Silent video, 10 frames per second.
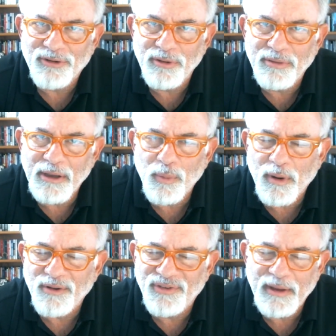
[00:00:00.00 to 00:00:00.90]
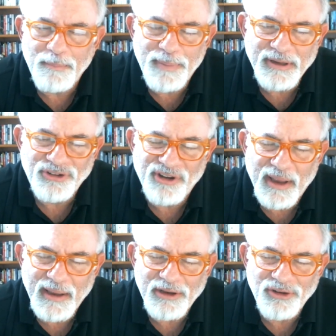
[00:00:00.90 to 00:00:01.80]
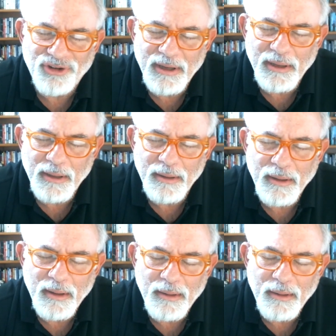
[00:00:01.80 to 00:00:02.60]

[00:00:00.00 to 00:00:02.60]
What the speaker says: do you think we're going to see a big change in